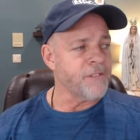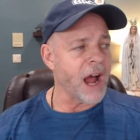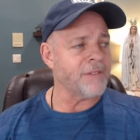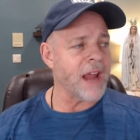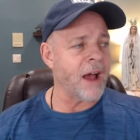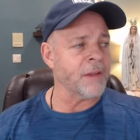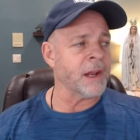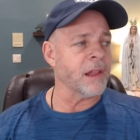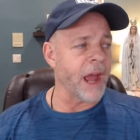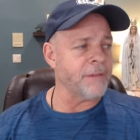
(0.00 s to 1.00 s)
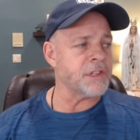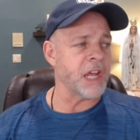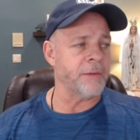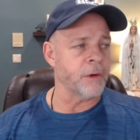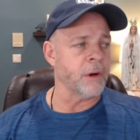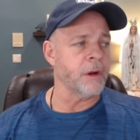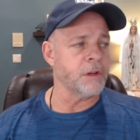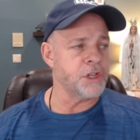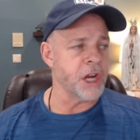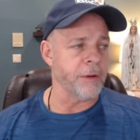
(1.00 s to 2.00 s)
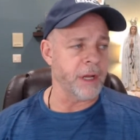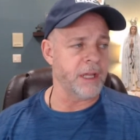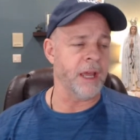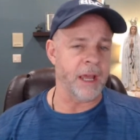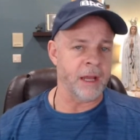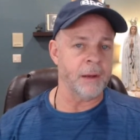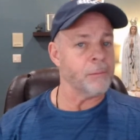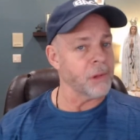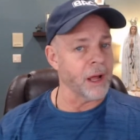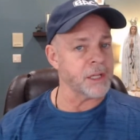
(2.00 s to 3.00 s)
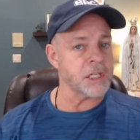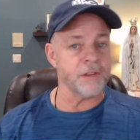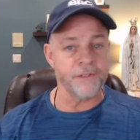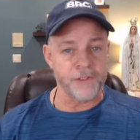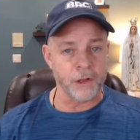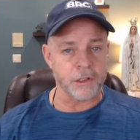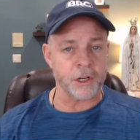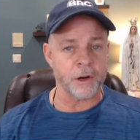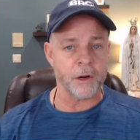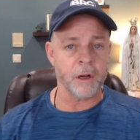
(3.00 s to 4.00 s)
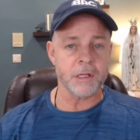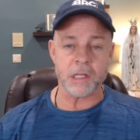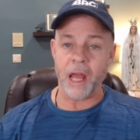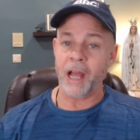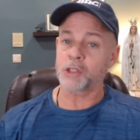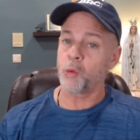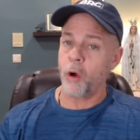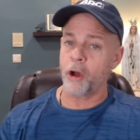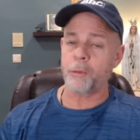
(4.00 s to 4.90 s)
5-gallon Lifesaver jerry can plus filter slash water